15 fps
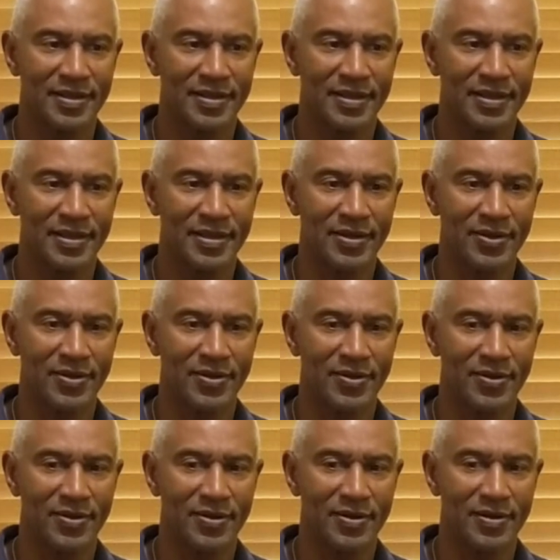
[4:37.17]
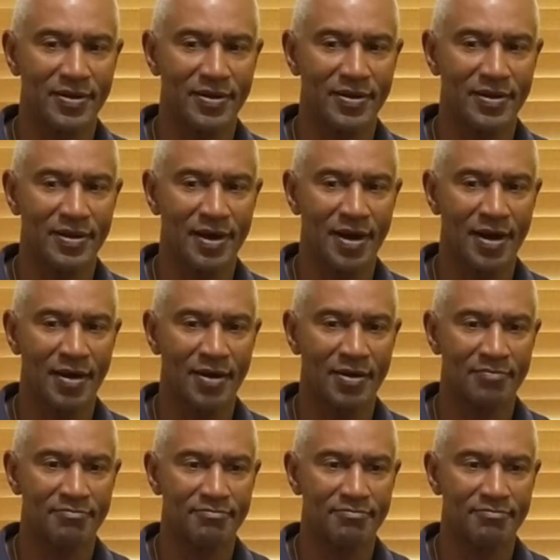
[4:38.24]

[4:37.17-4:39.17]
the. Uh,